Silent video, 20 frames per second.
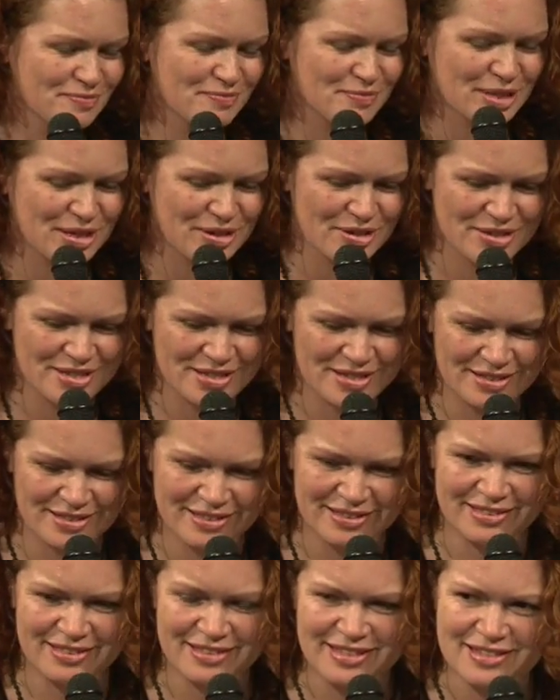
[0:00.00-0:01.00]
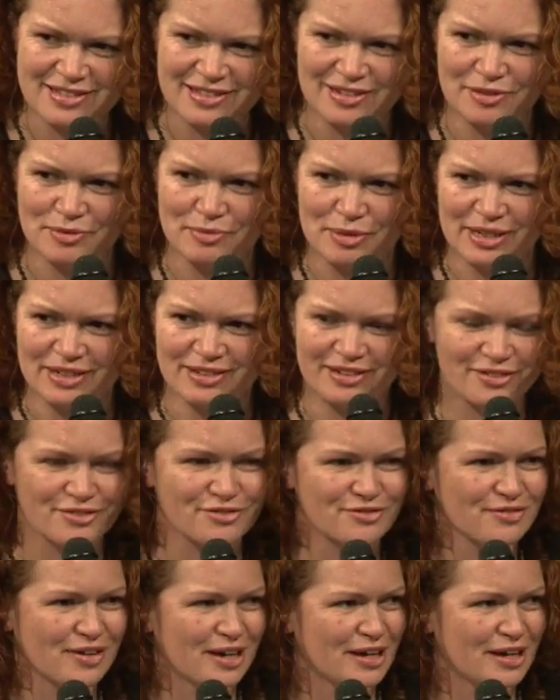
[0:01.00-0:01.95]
because there's a little bit of